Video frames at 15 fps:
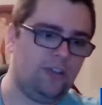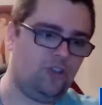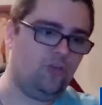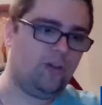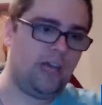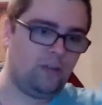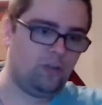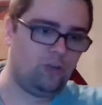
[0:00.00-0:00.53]
that
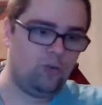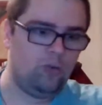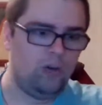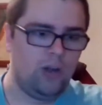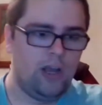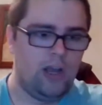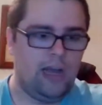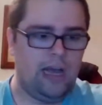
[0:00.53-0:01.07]
you can do.
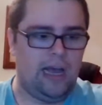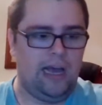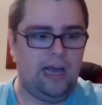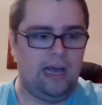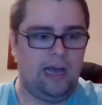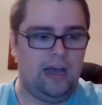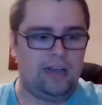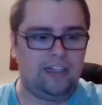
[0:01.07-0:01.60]

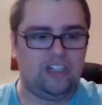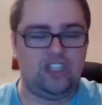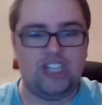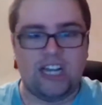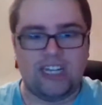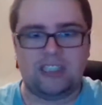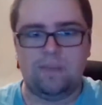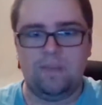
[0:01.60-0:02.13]
Uh,
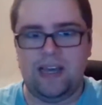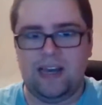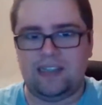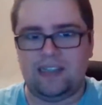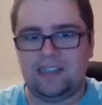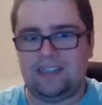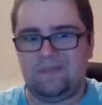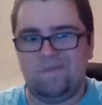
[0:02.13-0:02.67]
just
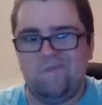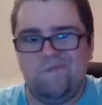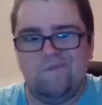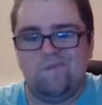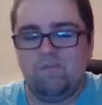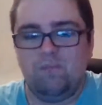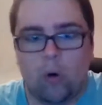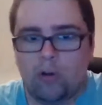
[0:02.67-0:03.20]
because
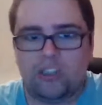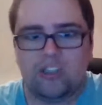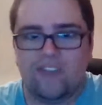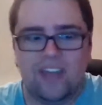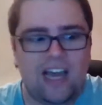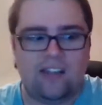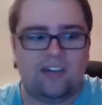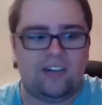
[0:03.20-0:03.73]
most of
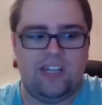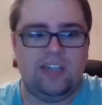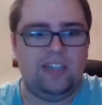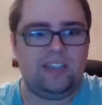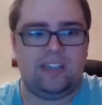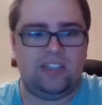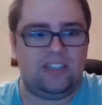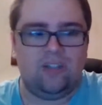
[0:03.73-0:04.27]
the other
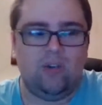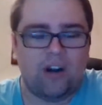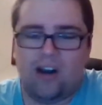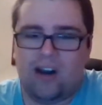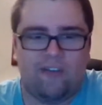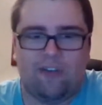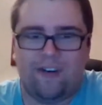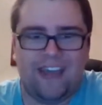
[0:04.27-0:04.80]
things is you're
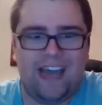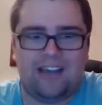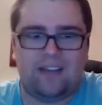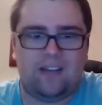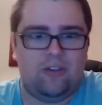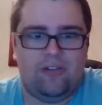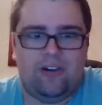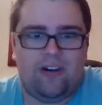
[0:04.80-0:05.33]
gonna forget.
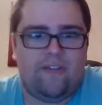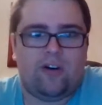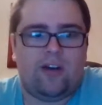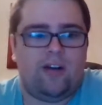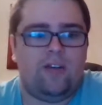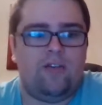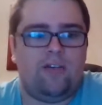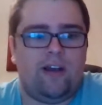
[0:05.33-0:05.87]
You're never
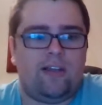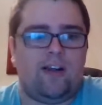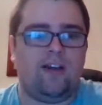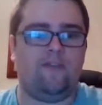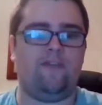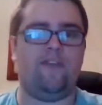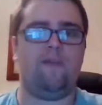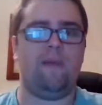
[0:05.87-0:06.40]
gonna, you're not
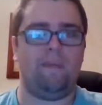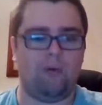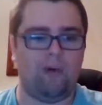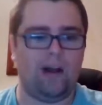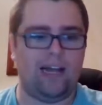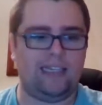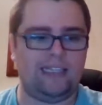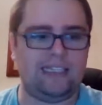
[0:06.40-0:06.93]
gonna remember
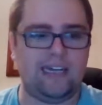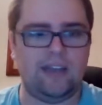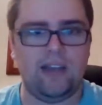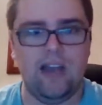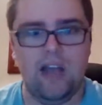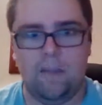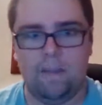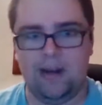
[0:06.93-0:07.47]
what I said.
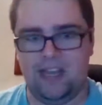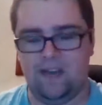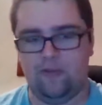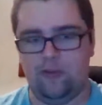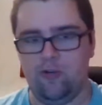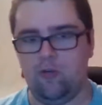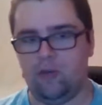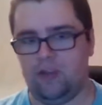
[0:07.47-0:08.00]
But
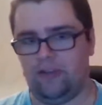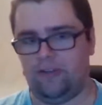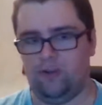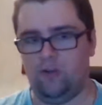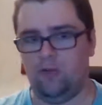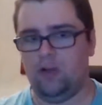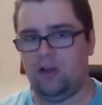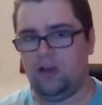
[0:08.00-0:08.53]
if you if
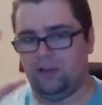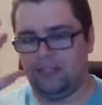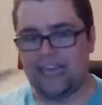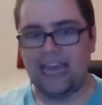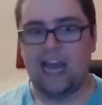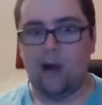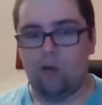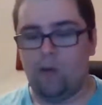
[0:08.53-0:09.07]
you
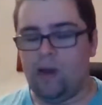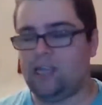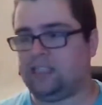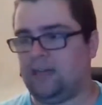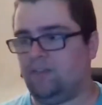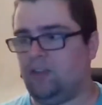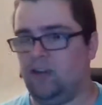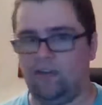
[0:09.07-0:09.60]
take away
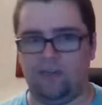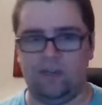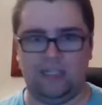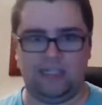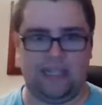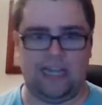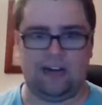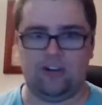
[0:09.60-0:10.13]
something from
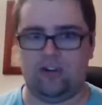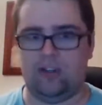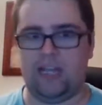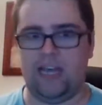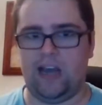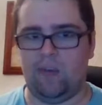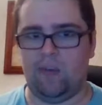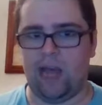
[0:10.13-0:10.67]
this lecture and
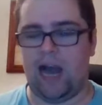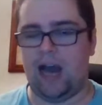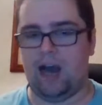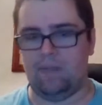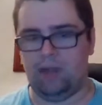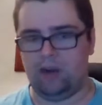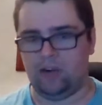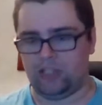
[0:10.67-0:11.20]
take away,
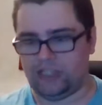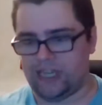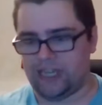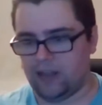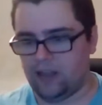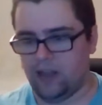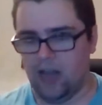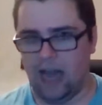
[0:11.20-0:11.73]
aha, Milos
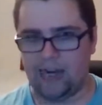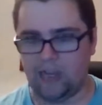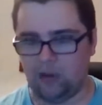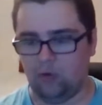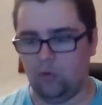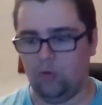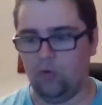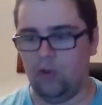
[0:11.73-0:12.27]
said, I
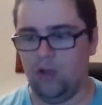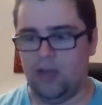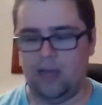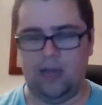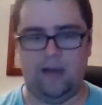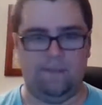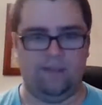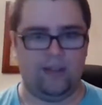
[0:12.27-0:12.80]
need to
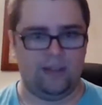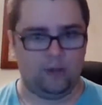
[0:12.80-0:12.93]
uh,